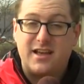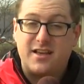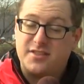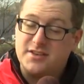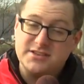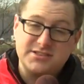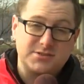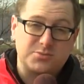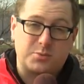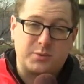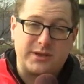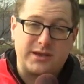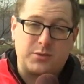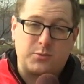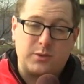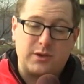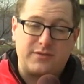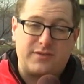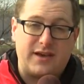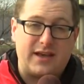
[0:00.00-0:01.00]
This week,
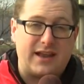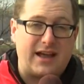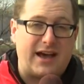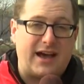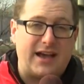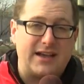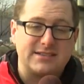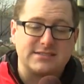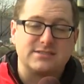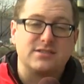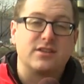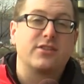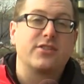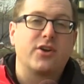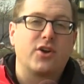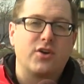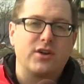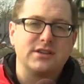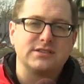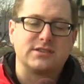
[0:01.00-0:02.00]
we've had highs in the
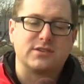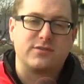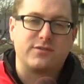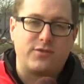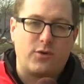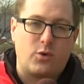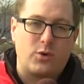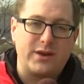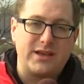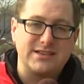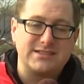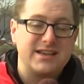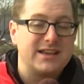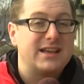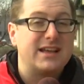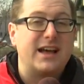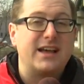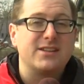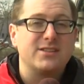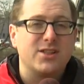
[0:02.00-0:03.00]
30s and 40s,
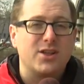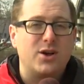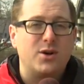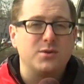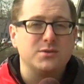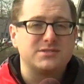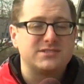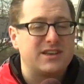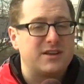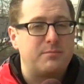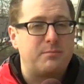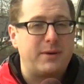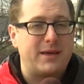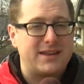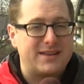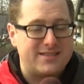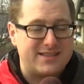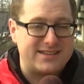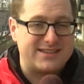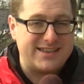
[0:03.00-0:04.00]
and lows have been
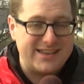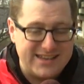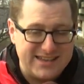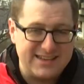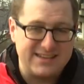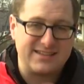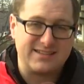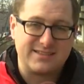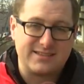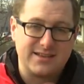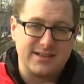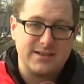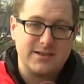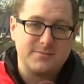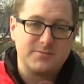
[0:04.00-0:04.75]
in the teens.